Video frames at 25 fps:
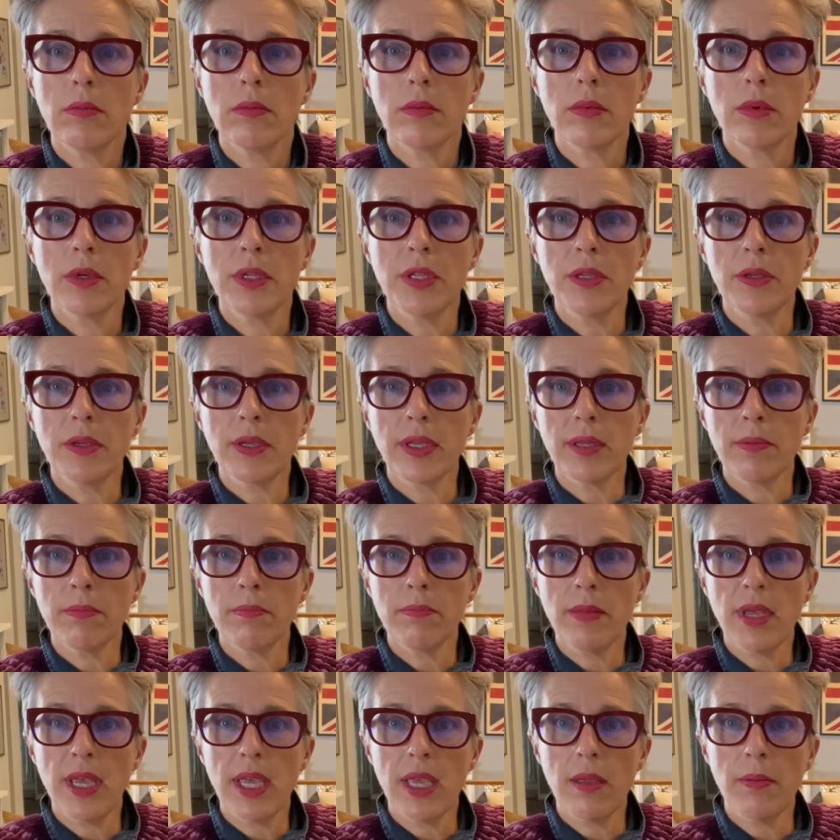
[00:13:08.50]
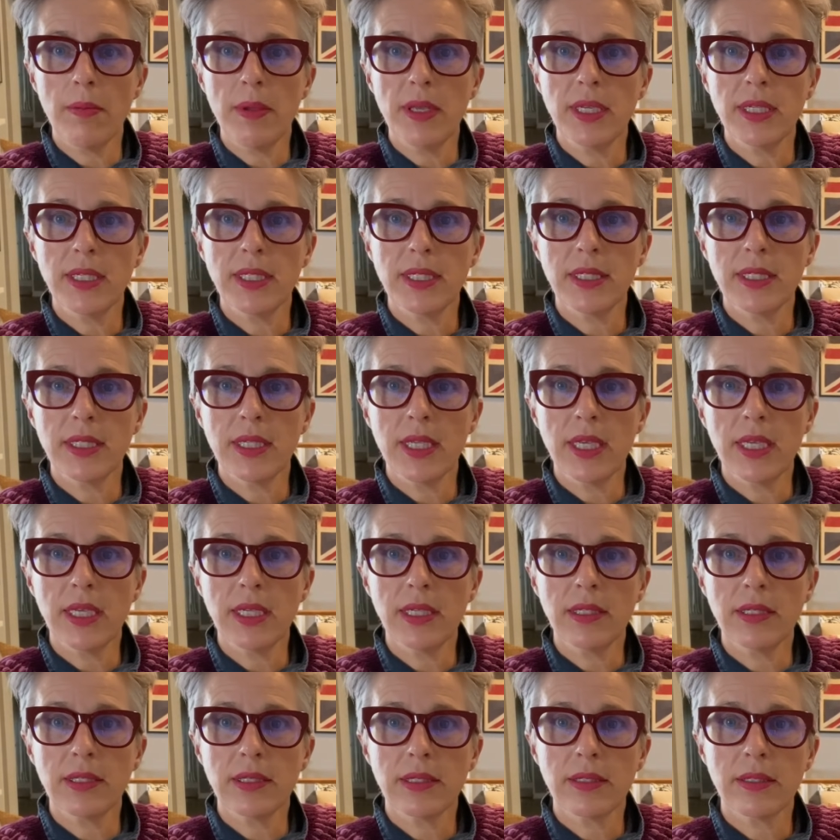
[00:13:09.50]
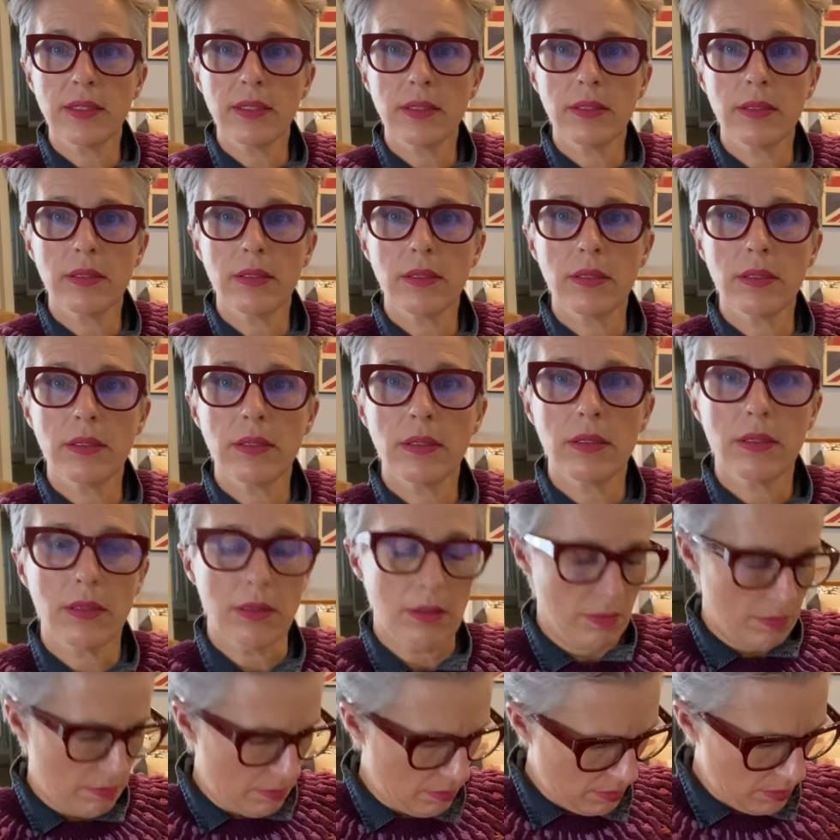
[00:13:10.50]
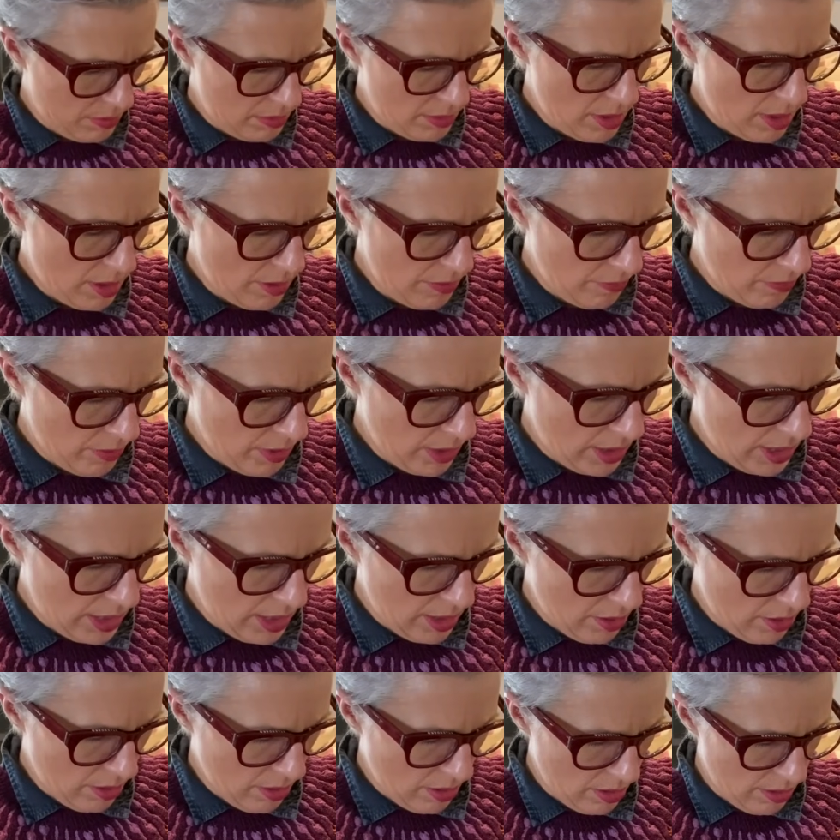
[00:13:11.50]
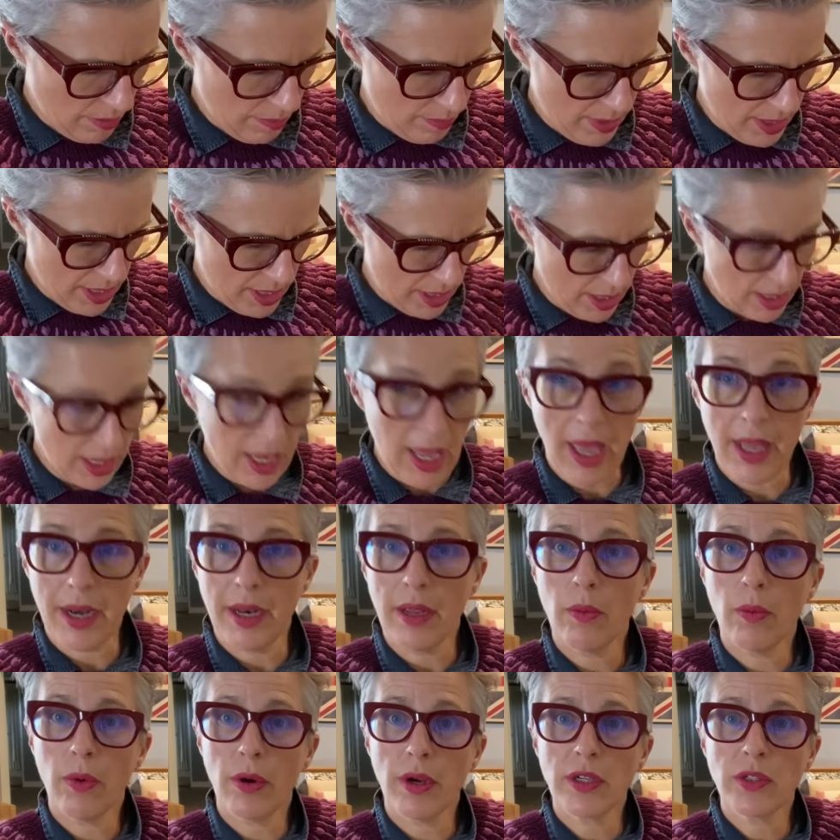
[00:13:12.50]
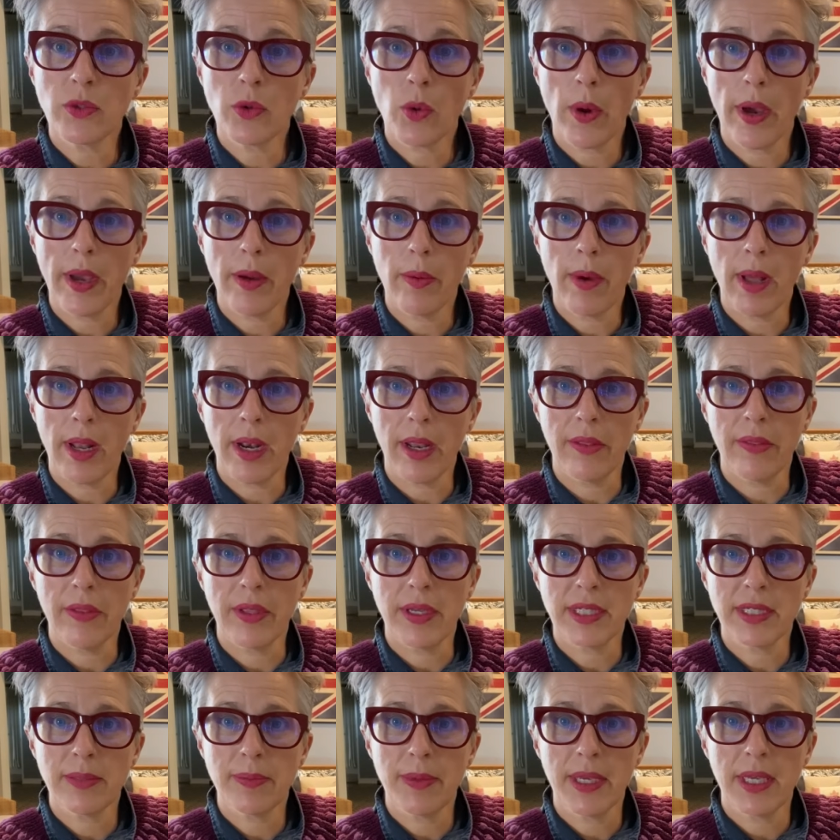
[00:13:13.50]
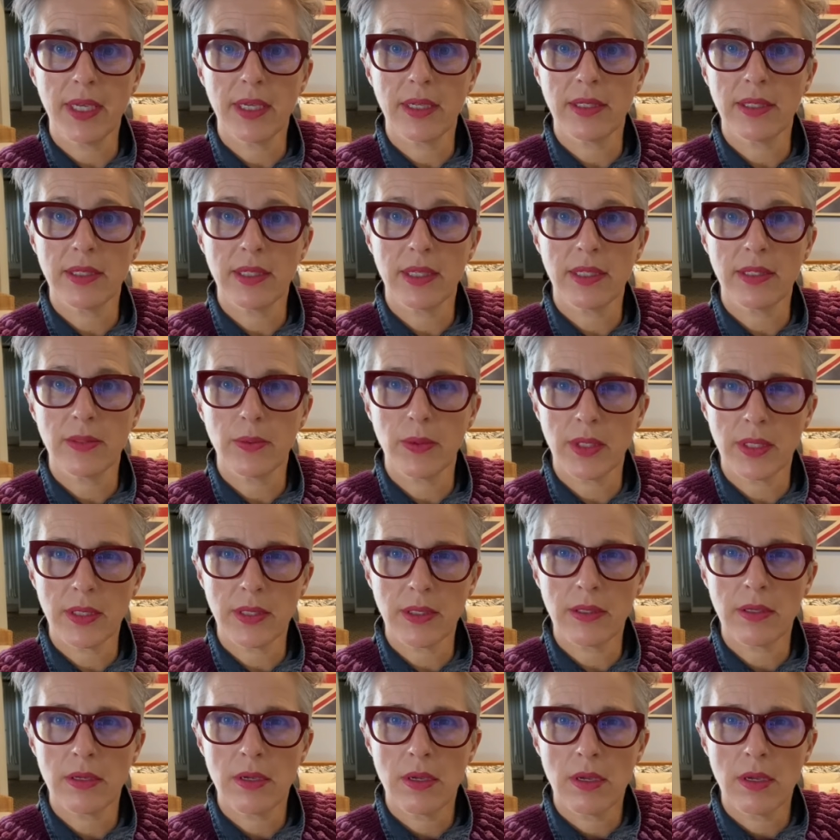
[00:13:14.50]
You can maybe see, not really at all, but again, it worked quite well on this because this was